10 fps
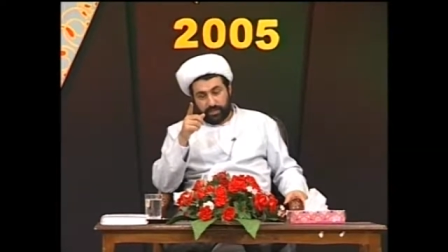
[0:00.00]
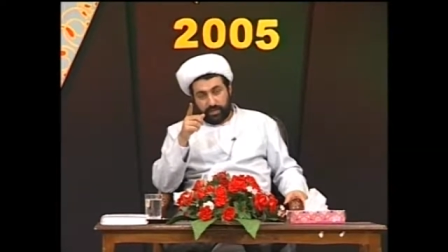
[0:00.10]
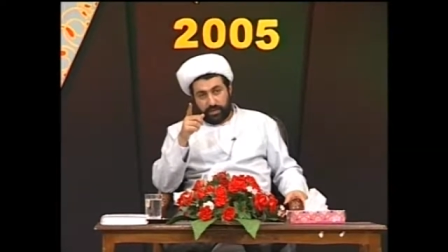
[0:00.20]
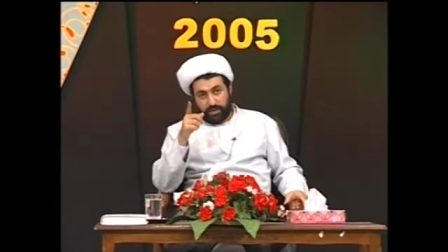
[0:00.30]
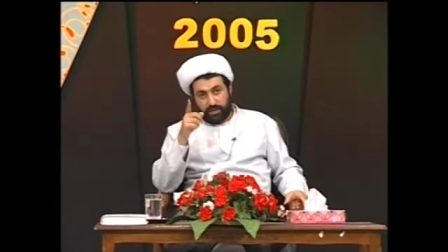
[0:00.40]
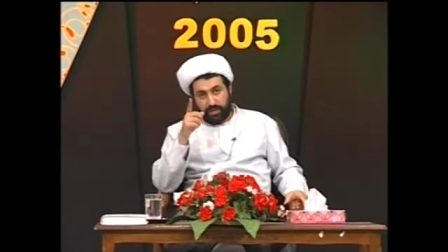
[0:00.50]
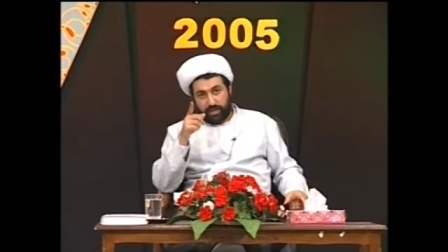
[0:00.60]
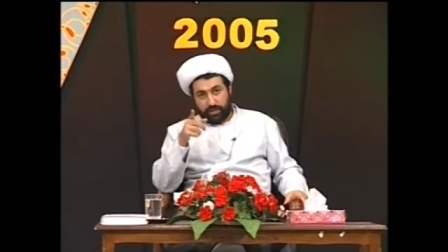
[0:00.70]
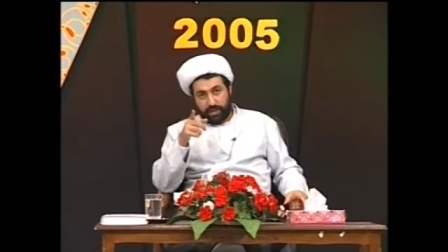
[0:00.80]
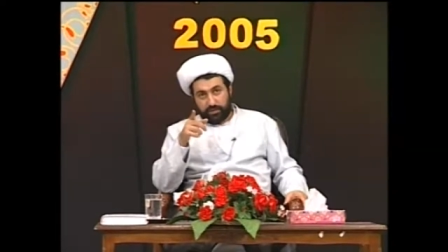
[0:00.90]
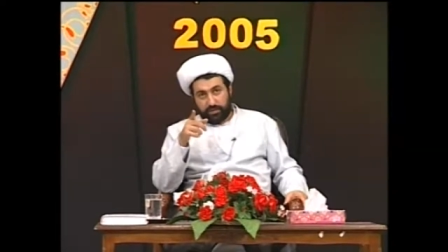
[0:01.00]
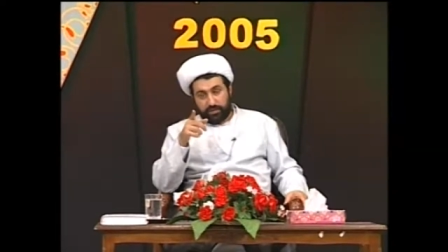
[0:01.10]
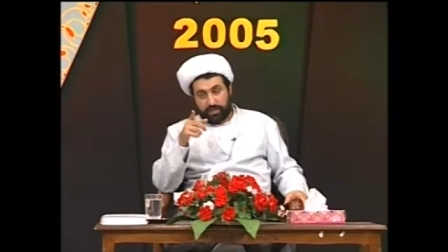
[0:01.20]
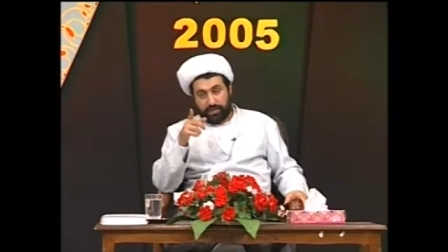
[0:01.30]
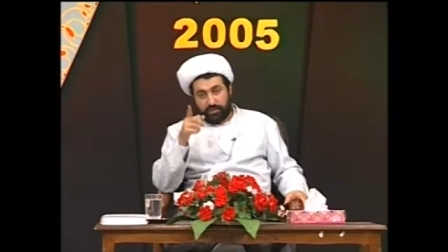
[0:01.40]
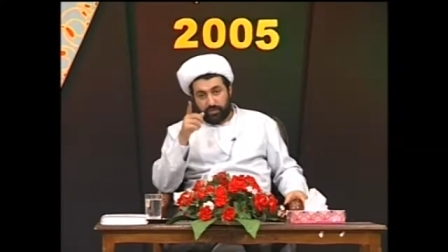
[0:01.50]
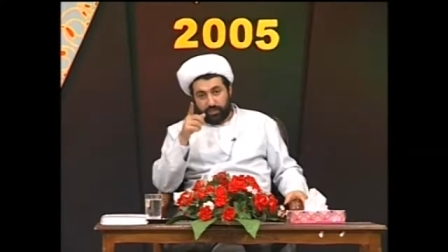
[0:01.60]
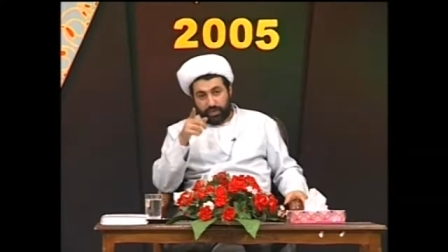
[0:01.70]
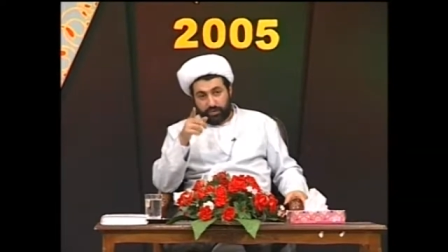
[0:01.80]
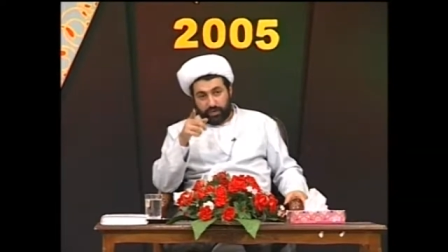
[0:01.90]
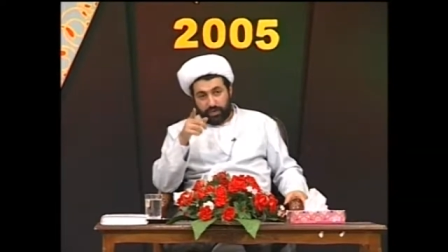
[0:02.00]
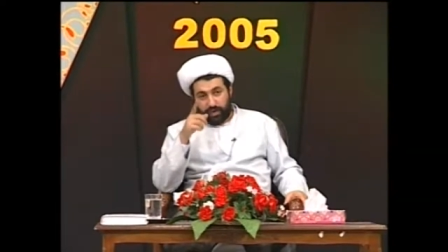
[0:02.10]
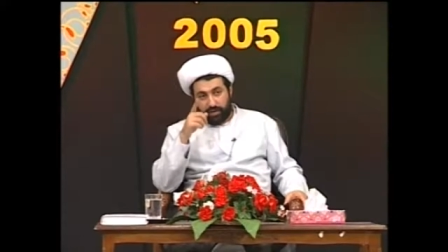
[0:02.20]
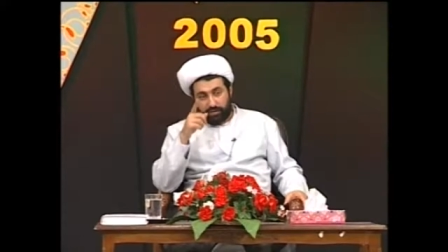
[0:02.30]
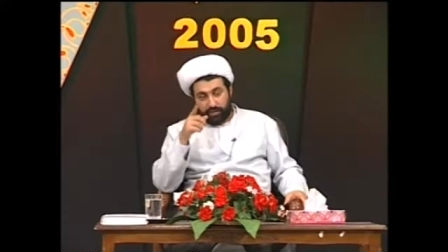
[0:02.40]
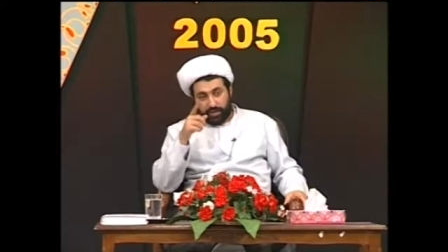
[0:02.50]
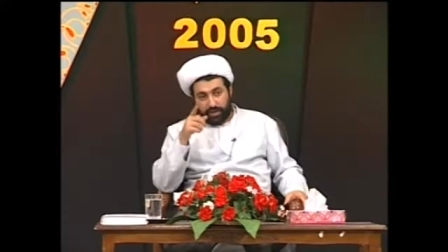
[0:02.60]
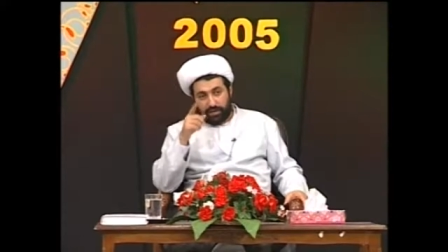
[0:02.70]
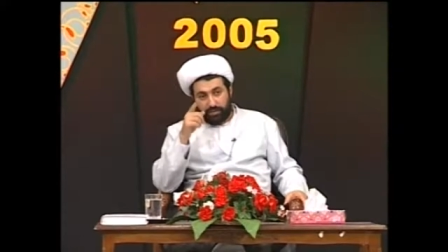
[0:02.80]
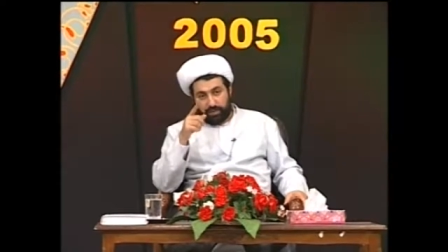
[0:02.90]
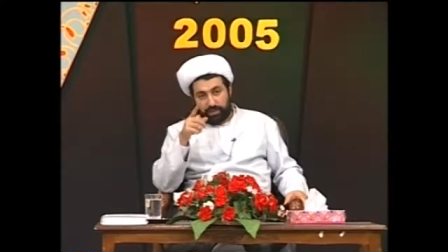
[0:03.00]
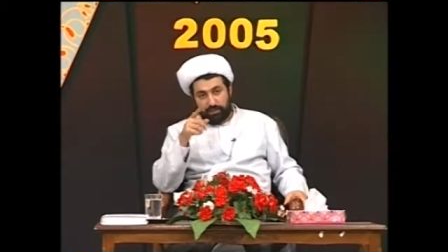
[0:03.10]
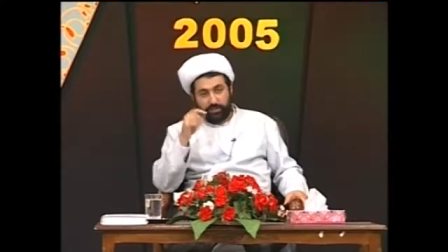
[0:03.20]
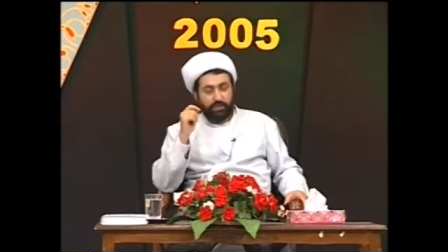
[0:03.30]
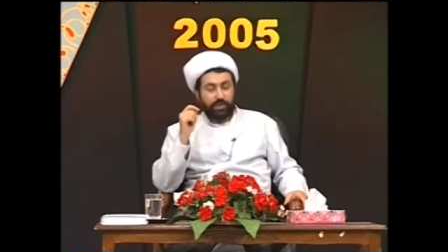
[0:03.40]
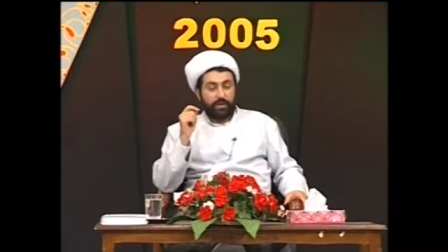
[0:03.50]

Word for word: Think about it and tomorrow inshallah you will let me know